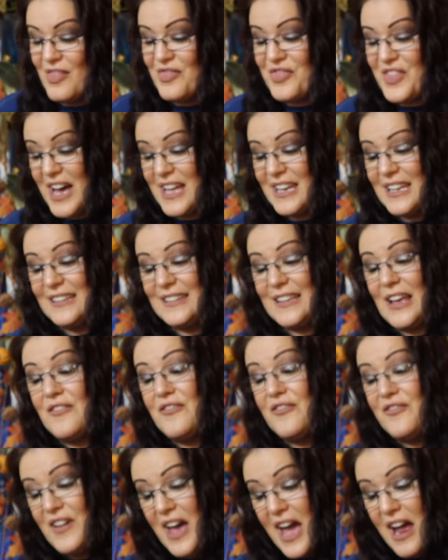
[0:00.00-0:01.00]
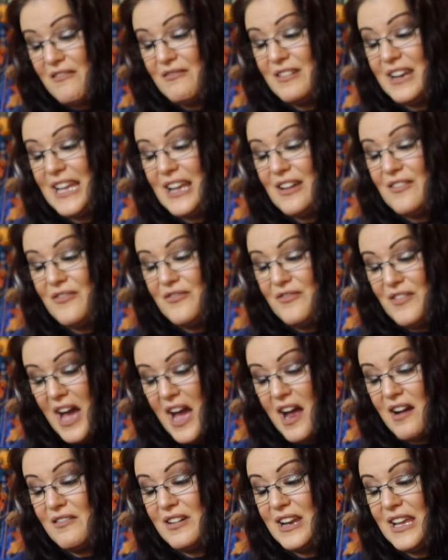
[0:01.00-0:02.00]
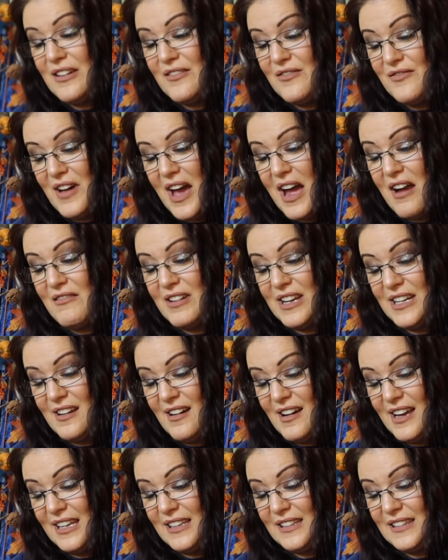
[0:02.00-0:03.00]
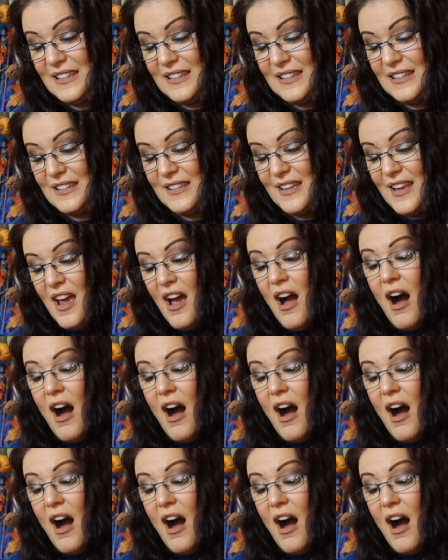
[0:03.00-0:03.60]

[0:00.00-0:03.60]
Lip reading: That is very, very, very nice.